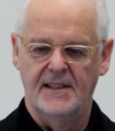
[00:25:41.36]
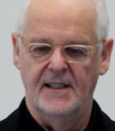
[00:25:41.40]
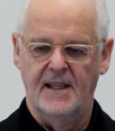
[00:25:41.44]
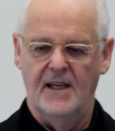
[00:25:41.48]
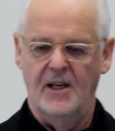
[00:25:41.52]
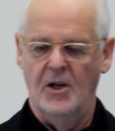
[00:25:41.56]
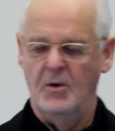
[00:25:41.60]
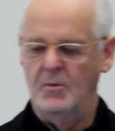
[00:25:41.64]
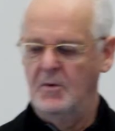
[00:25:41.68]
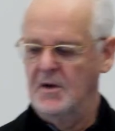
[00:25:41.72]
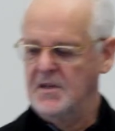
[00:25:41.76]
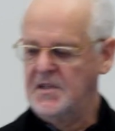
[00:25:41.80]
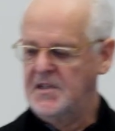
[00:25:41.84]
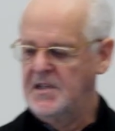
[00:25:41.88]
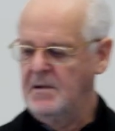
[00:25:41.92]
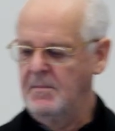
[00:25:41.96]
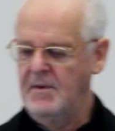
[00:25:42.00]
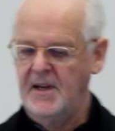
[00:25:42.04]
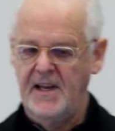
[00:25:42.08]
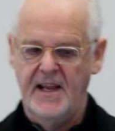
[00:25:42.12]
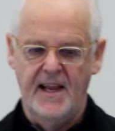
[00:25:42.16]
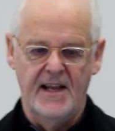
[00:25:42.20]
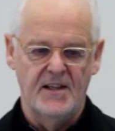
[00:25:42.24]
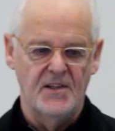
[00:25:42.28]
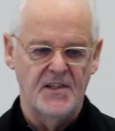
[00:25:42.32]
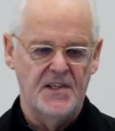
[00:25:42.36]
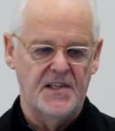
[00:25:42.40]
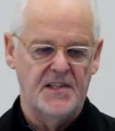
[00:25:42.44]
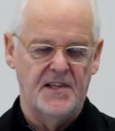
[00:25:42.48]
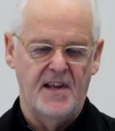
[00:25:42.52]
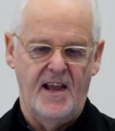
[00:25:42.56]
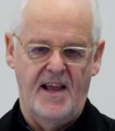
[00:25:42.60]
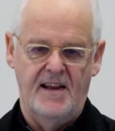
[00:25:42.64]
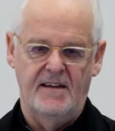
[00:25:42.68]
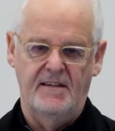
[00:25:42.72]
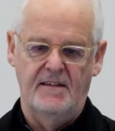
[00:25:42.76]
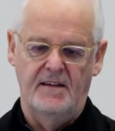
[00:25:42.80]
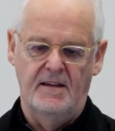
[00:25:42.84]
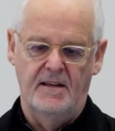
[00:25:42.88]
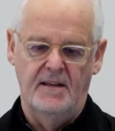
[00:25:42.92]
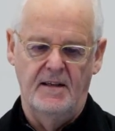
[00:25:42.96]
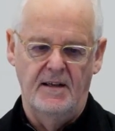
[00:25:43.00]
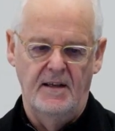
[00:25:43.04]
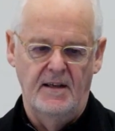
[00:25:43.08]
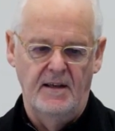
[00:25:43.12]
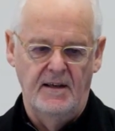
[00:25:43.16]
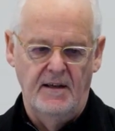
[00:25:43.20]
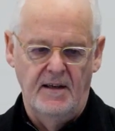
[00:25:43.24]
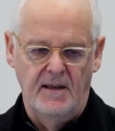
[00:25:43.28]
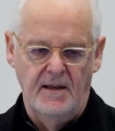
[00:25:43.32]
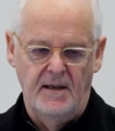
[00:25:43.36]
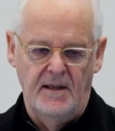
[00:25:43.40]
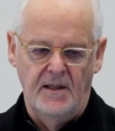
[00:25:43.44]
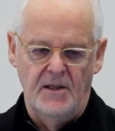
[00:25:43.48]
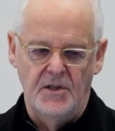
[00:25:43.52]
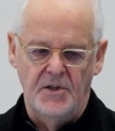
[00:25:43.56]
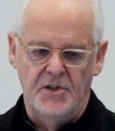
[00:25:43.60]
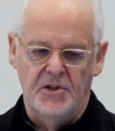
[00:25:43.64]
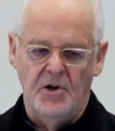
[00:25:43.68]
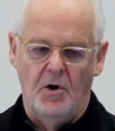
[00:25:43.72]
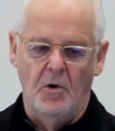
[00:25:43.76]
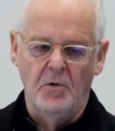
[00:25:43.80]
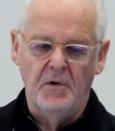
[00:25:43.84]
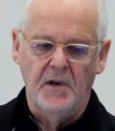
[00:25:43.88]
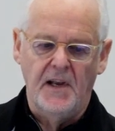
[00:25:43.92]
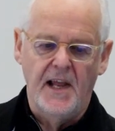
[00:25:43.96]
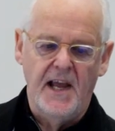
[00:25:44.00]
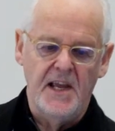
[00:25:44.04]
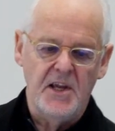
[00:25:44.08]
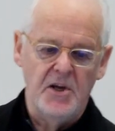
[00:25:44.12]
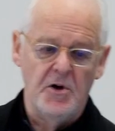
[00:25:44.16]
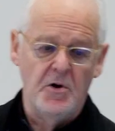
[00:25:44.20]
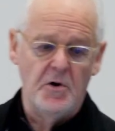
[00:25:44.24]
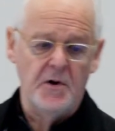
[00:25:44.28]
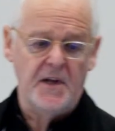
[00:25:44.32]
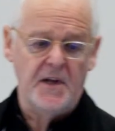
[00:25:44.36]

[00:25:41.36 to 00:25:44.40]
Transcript: Look what somebody else said. Don't let your